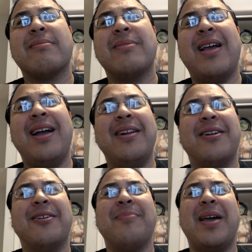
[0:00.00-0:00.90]
I don't
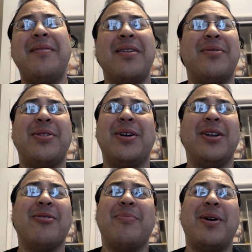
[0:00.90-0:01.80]
know. I've never thought
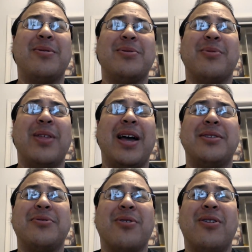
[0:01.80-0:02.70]
hero powers were that
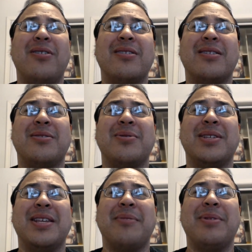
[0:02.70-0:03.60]
strong, and so
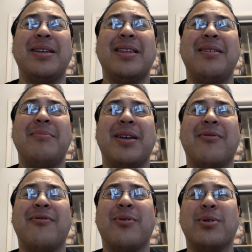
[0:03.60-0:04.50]
disabling them, like
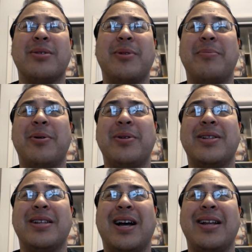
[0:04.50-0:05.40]
forcing my opponent
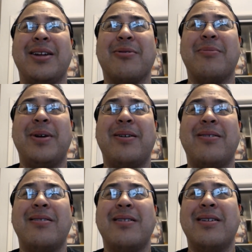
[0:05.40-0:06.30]
to not hero
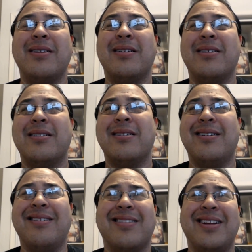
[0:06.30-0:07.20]
power.
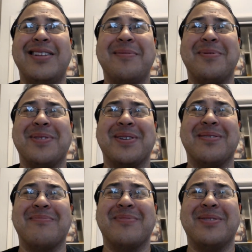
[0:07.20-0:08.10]
I don't know. A lot of times it
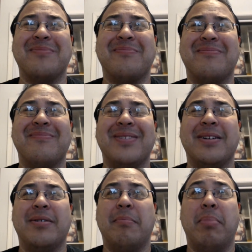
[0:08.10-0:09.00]
was a
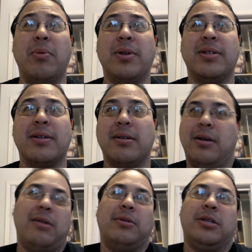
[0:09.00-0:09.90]
bonus thing.
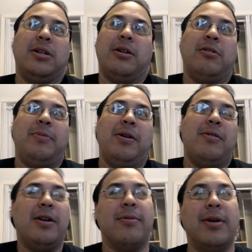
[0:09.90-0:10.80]
I wasn't gonna hero
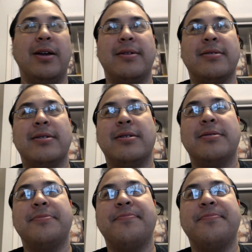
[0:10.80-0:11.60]
power anyway, you know.